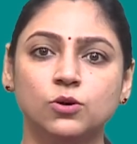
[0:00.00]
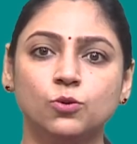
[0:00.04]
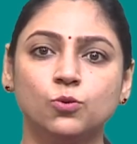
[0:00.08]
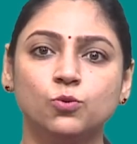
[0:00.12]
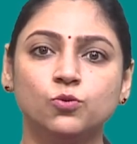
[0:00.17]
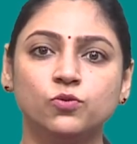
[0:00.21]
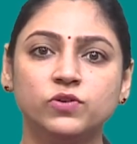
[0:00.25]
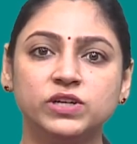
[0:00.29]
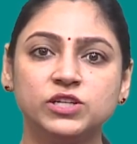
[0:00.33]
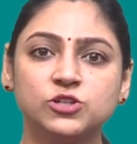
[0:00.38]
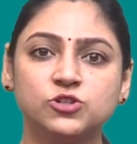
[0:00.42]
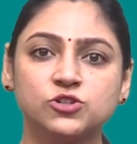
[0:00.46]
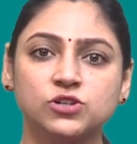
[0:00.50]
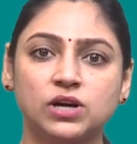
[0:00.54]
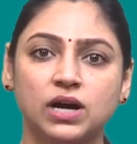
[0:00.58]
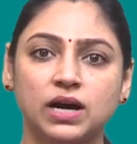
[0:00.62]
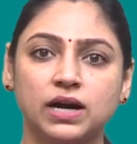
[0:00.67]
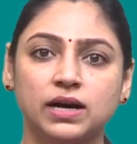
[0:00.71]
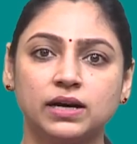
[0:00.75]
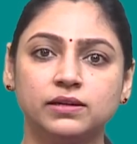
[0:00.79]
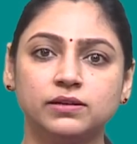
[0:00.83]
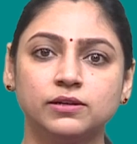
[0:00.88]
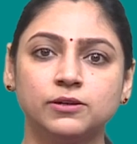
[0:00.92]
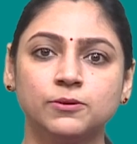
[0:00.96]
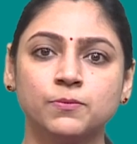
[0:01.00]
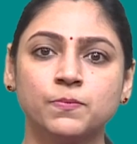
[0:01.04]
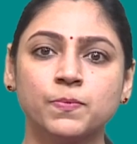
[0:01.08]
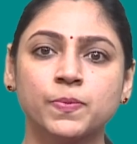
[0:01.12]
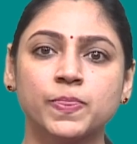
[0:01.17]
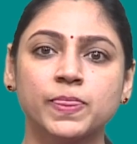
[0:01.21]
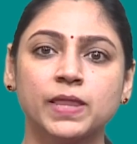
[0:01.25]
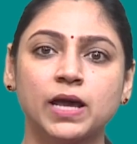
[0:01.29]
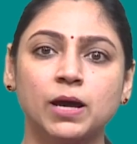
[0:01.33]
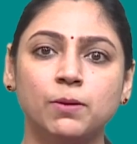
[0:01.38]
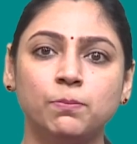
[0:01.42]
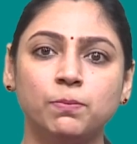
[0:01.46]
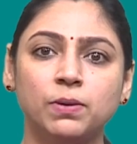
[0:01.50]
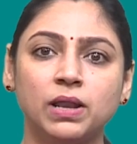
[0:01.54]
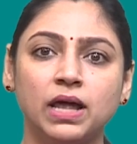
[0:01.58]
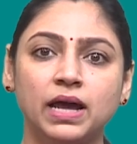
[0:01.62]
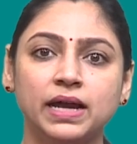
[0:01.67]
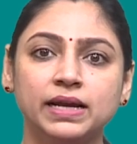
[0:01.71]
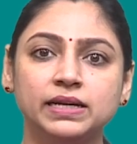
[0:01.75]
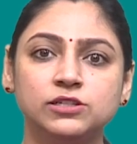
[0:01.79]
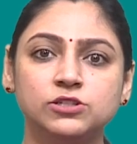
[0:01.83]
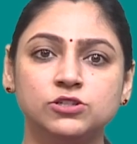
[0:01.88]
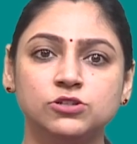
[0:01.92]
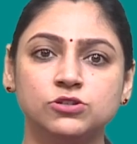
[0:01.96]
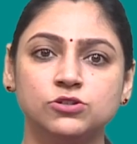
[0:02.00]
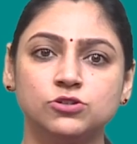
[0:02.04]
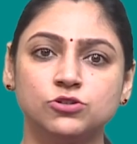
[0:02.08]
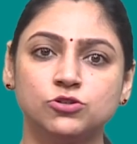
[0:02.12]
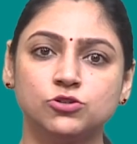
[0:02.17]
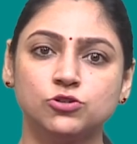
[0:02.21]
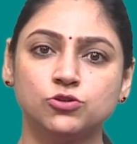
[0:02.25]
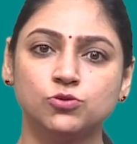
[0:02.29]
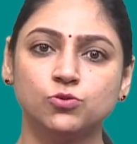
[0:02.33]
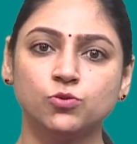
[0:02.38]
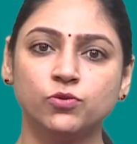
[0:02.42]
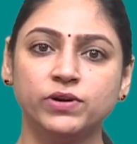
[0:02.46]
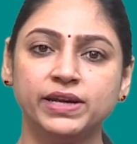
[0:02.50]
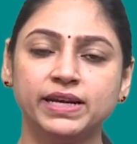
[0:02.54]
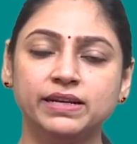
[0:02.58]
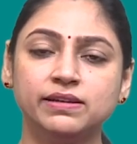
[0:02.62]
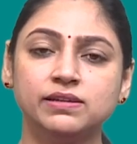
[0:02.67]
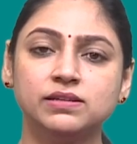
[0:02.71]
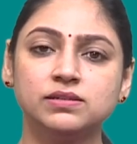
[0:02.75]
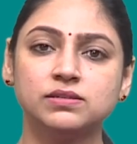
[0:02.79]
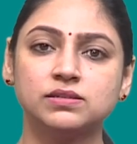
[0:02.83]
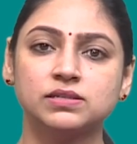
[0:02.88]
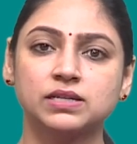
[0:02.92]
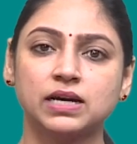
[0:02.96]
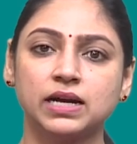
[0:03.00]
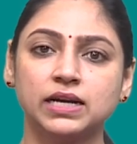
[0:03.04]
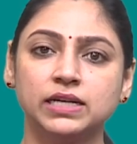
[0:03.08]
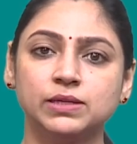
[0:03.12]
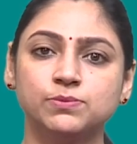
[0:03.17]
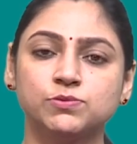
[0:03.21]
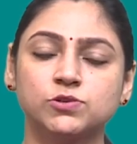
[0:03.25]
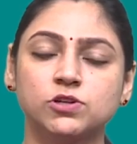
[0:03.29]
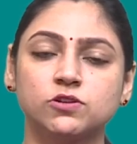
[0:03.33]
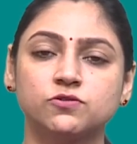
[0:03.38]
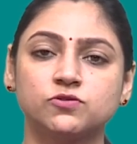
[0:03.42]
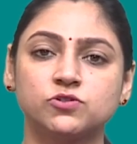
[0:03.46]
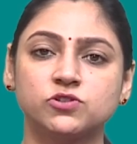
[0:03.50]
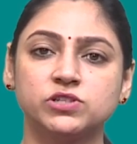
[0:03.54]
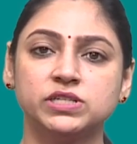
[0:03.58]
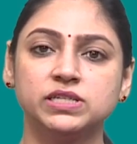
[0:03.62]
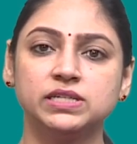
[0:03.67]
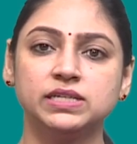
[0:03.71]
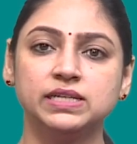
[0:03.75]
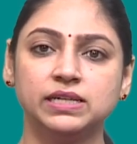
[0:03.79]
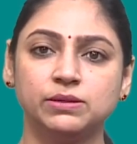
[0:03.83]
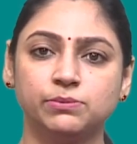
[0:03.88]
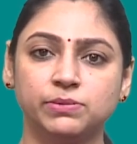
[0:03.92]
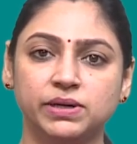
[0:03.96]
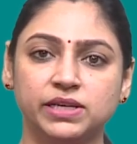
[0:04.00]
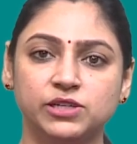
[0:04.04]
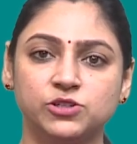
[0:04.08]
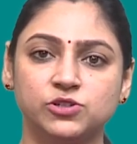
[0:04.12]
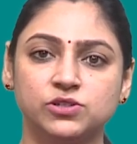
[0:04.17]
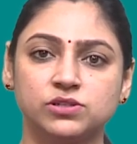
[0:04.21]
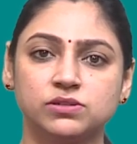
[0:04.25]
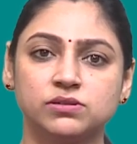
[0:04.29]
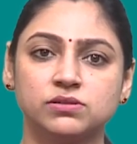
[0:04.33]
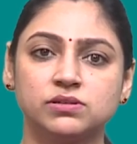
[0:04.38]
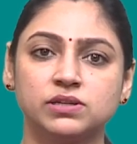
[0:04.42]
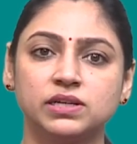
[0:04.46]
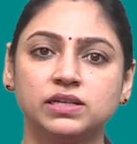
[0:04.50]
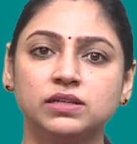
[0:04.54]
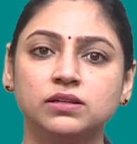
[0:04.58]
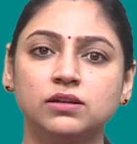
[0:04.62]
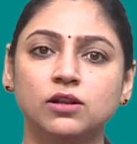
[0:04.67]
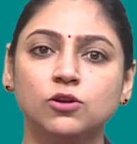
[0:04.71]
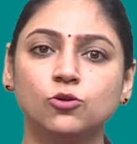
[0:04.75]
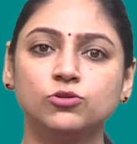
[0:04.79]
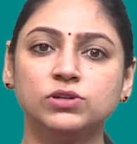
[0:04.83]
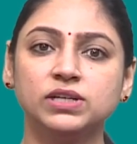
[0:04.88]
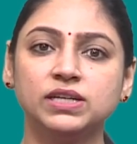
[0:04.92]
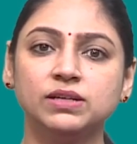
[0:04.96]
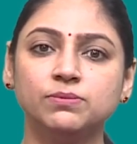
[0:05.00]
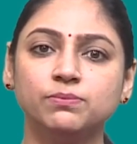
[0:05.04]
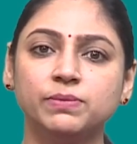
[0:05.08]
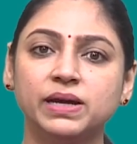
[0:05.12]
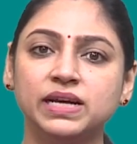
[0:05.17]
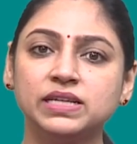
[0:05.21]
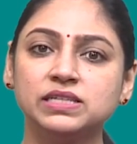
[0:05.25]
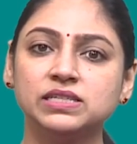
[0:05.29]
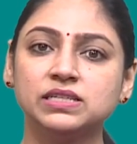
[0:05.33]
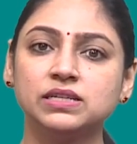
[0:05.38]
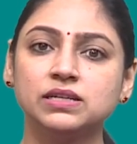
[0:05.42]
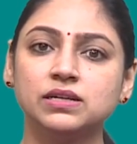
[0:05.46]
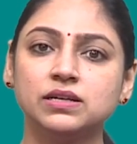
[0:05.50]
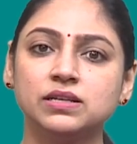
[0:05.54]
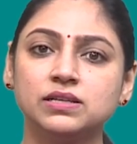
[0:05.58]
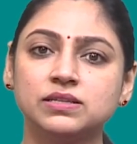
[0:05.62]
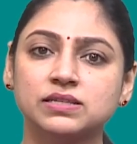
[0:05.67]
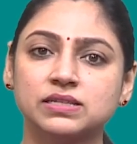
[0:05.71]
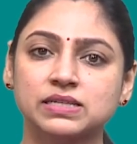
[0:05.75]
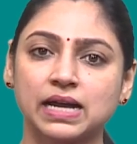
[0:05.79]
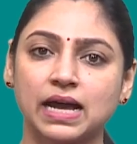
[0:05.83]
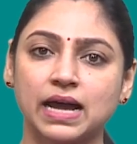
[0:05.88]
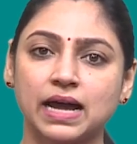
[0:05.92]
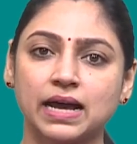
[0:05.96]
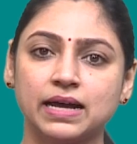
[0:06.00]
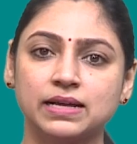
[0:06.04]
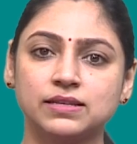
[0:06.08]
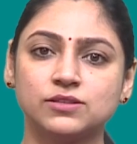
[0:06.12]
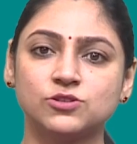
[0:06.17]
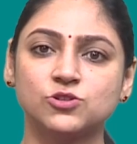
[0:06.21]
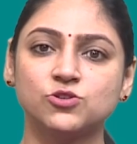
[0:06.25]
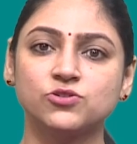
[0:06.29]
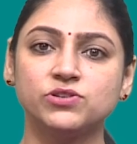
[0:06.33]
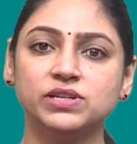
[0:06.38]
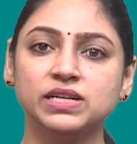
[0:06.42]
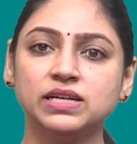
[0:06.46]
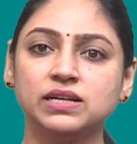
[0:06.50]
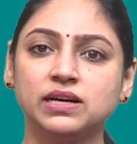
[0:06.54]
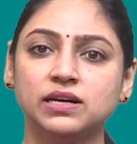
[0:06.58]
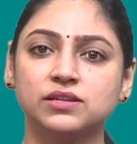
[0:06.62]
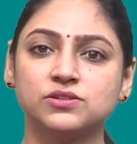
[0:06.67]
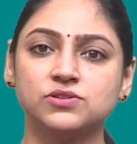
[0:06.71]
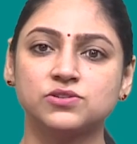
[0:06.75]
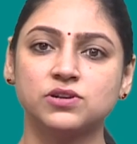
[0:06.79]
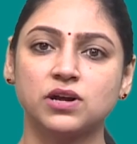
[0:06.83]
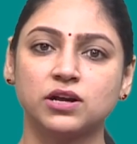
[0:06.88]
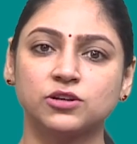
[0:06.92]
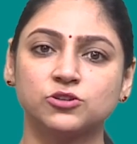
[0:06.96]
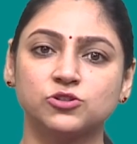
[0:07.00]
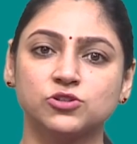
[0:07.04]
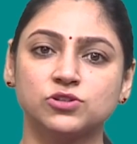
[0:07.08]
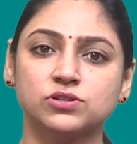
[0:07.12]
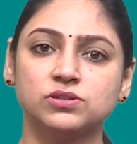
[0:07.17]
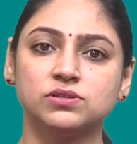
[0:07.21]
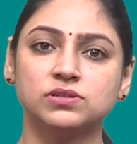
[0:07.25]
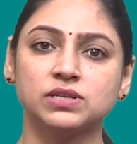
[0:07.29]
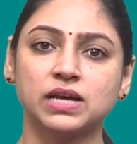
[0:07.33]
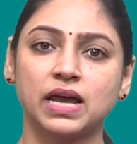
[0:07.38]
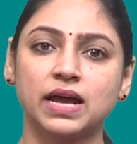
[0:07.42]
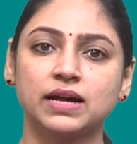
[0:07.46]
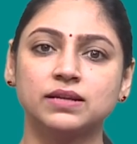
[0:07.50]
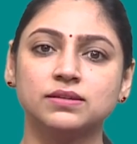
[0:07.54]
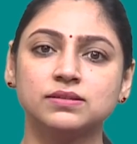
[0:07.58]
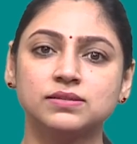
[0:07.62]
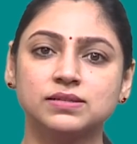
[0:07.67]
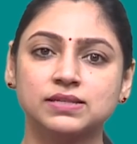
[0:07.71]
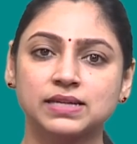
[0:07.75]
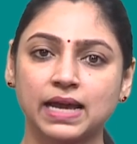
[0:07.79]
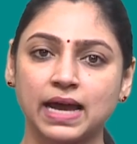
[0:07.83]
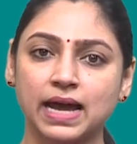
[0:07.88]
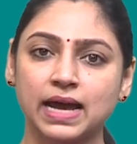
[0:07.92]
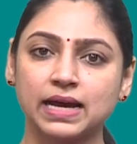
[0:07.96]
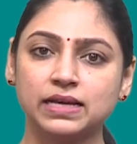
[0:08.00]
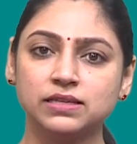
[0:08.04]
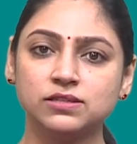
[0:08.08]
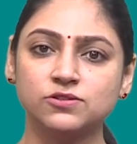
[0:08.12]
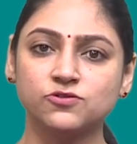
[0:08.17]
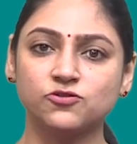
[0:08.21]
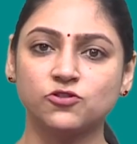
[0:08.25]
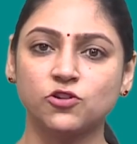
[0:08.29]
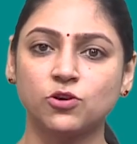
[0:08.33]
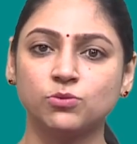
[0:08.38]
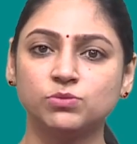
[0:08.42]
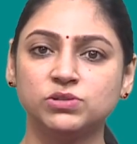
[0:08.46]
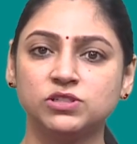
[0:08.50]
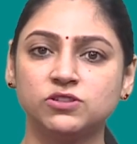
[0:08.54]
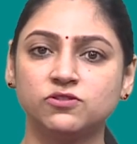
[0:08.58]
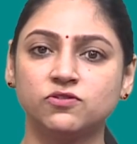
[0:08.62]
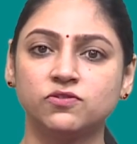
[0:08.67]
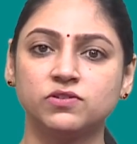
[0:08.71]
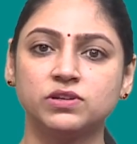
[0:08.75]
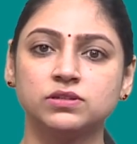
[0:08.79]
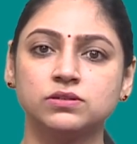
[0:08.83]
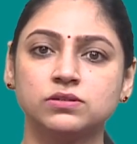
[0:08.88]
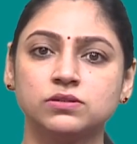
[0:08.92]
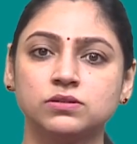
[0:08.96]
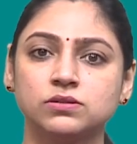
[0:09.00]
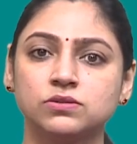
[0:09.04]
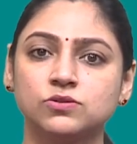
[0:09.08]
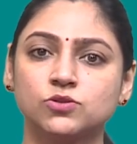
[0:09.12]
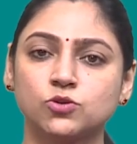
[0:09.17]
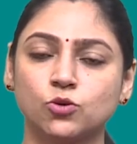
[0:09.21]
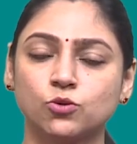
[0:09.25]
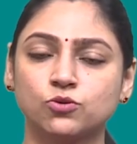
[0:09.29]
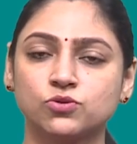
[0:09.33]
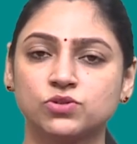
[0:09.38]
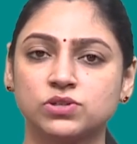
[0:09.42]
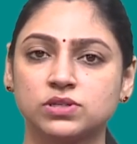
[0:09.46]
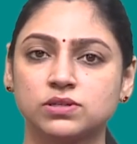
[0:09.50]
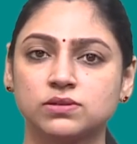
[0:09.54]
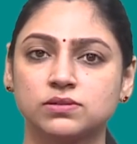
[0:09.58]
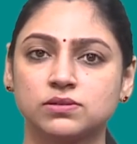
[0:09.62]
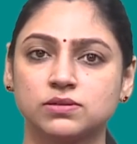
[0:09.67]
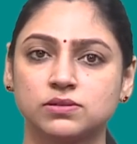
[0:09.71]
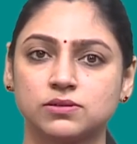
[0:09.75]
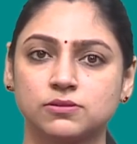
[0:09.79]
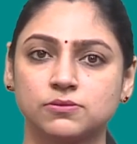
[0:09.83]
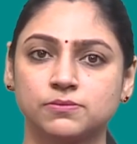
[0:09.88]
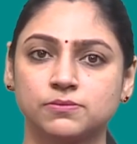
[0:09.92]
which are applied to various types of 3D images, including medical scans, reconstructions, and scans from different sources.